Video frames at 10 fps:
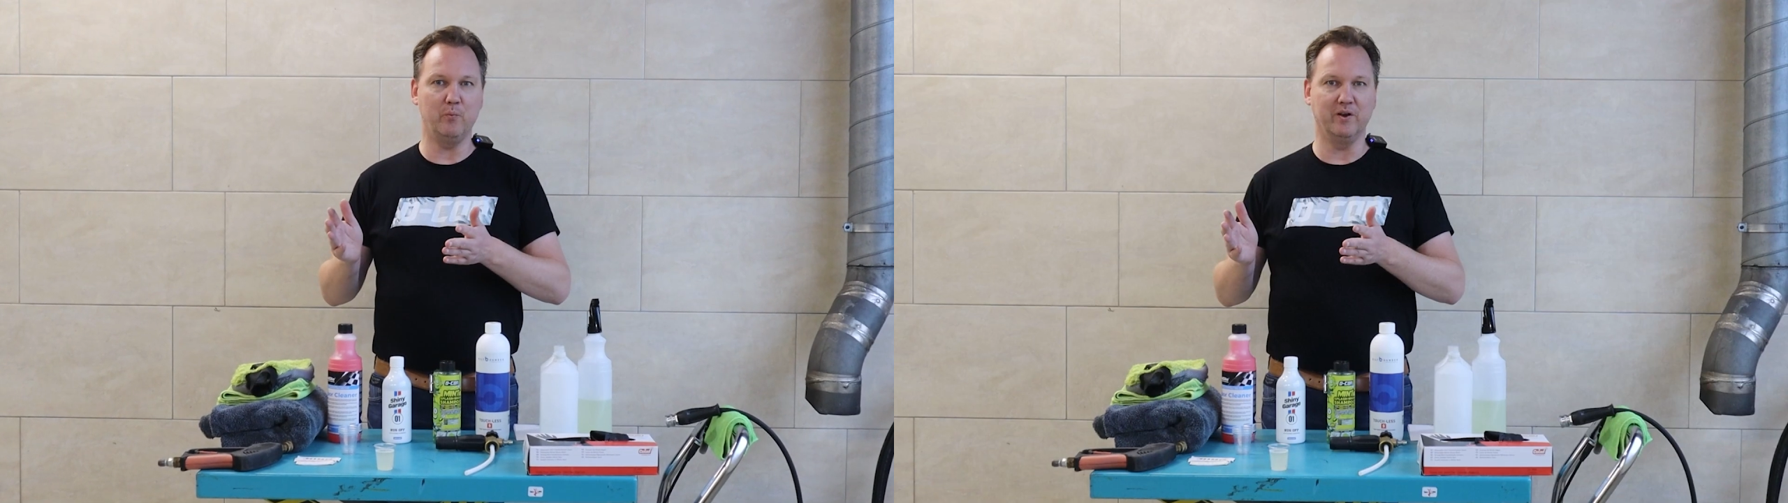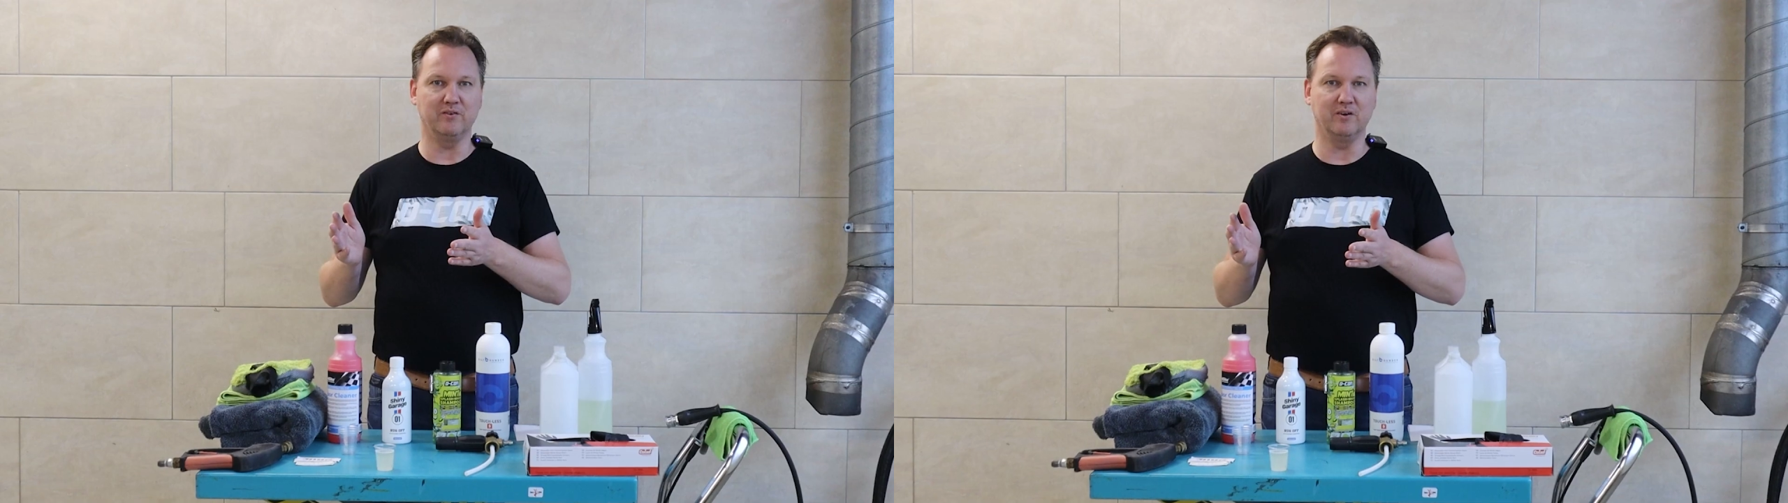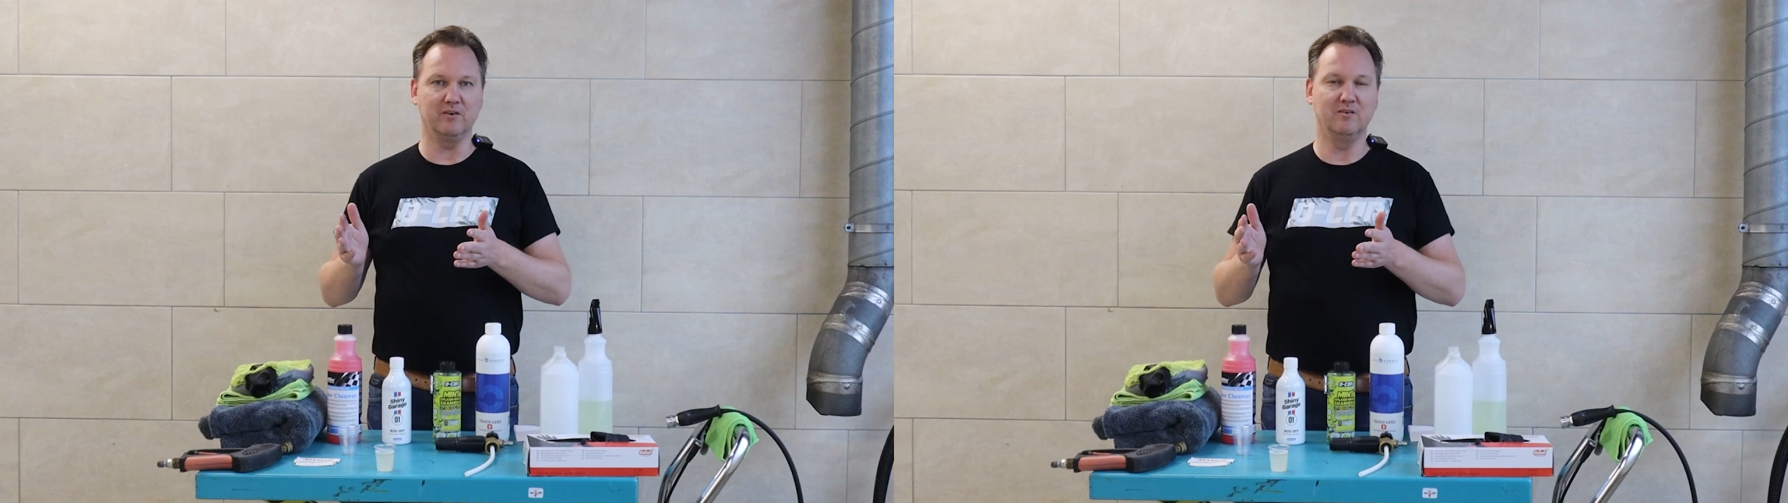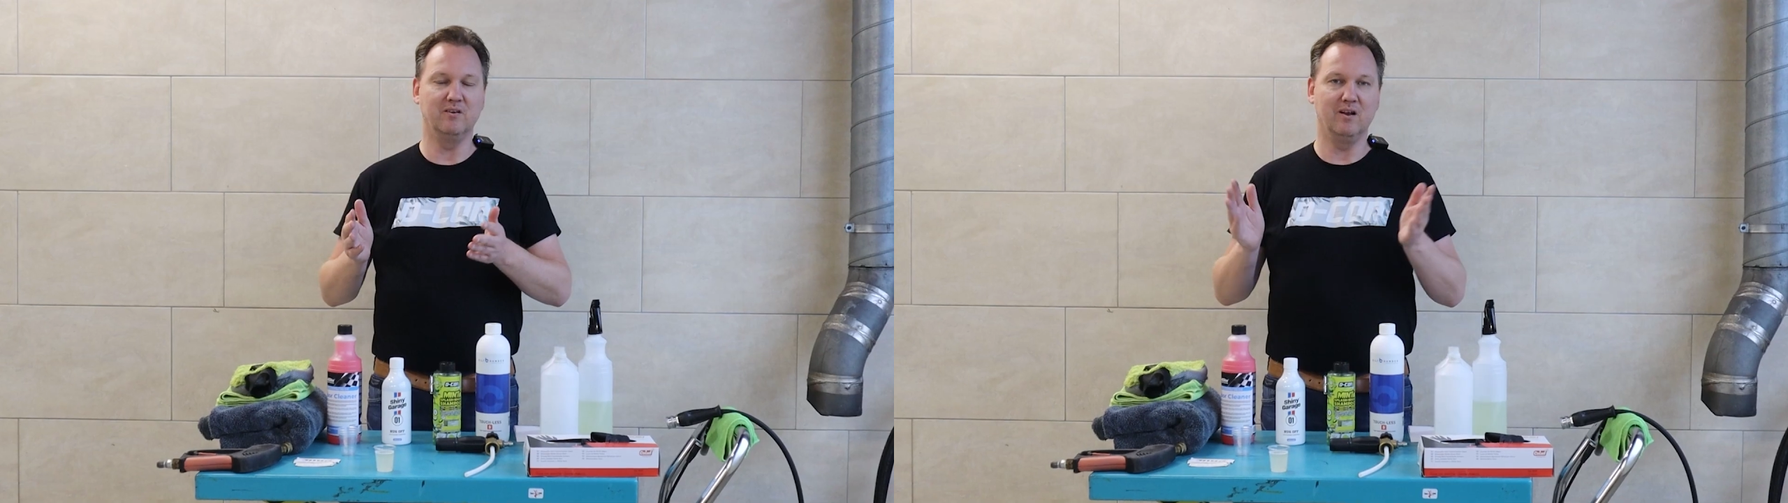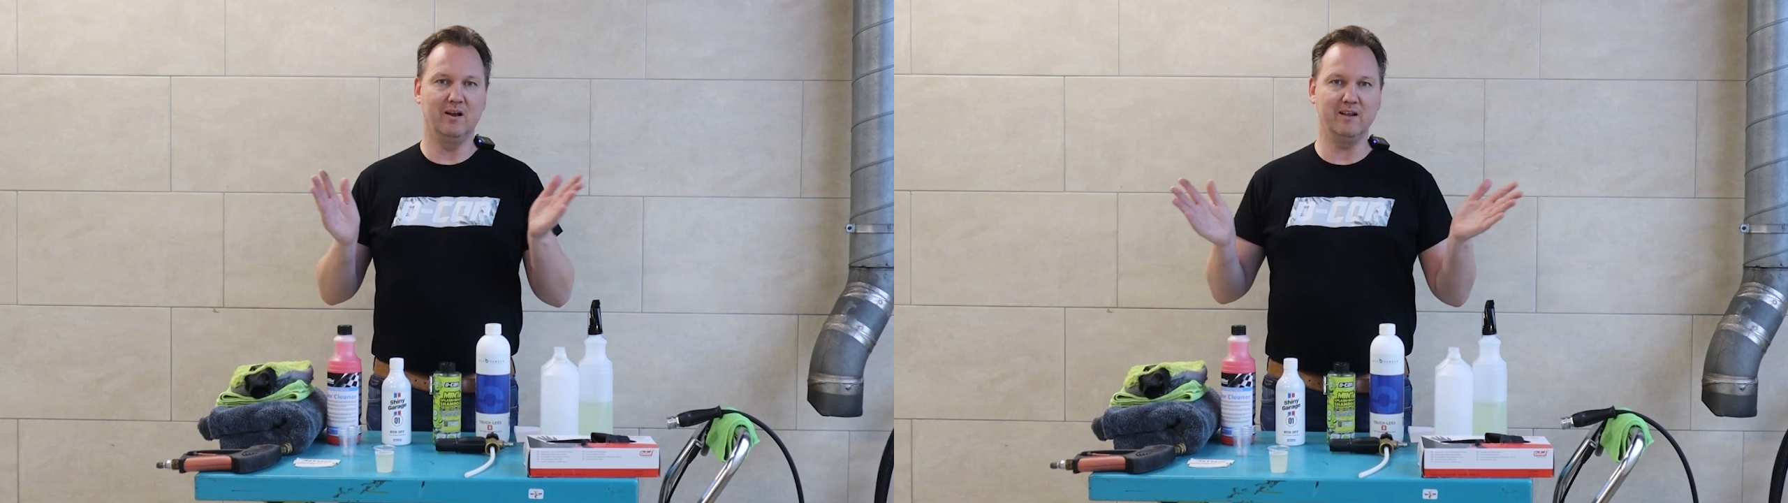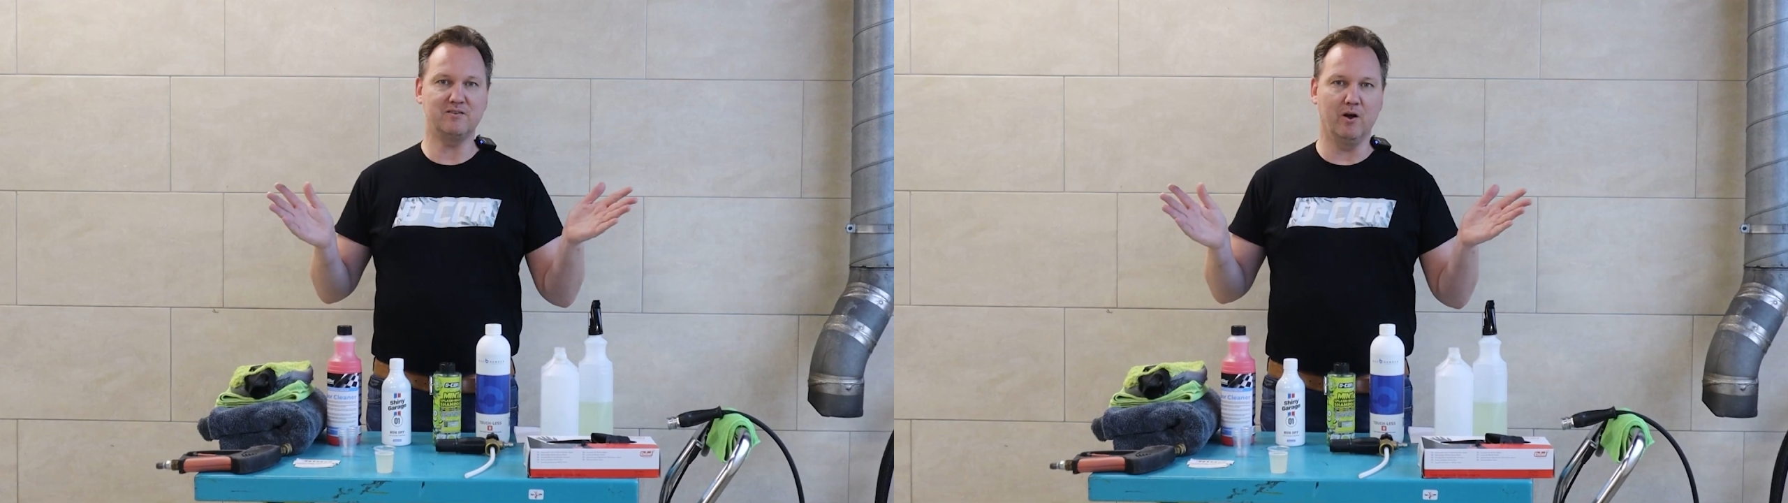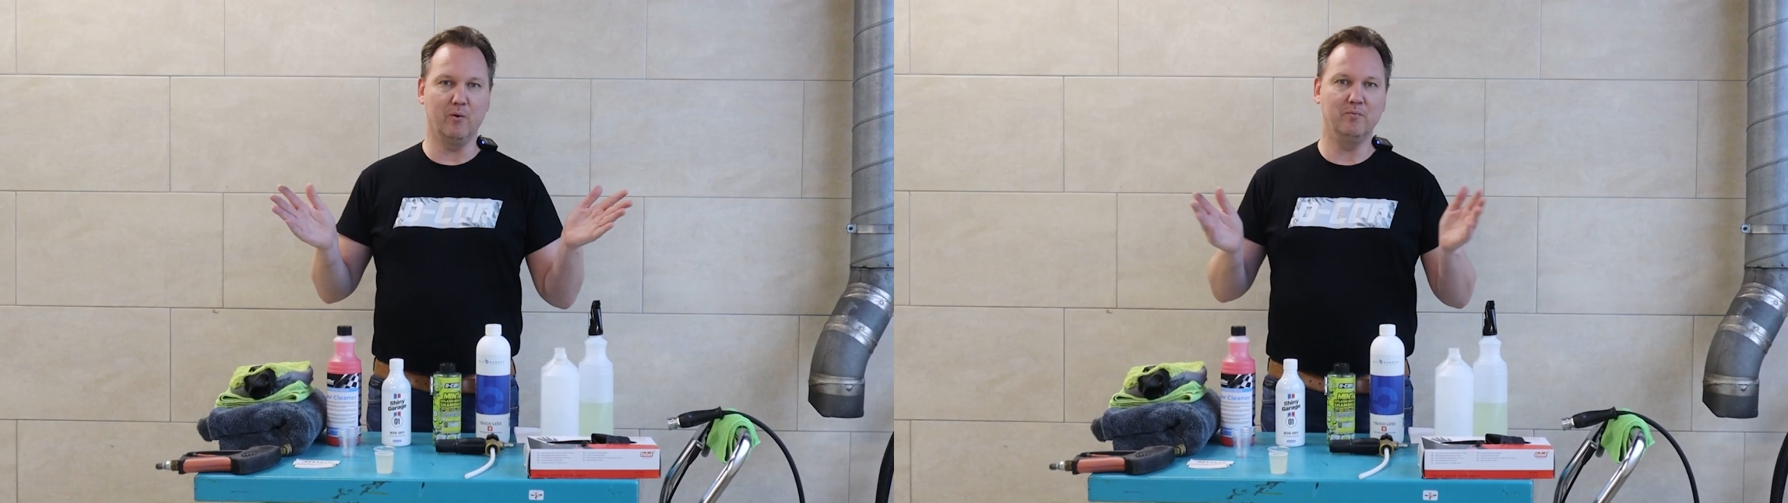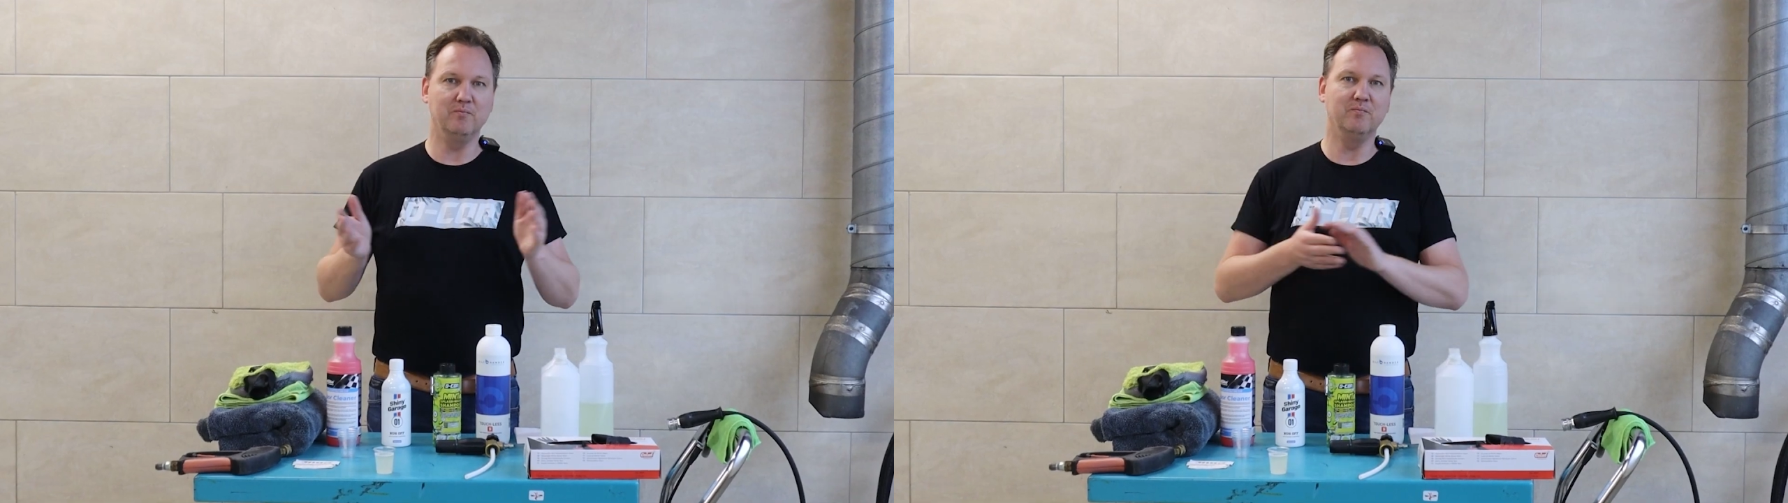winter. Let's go!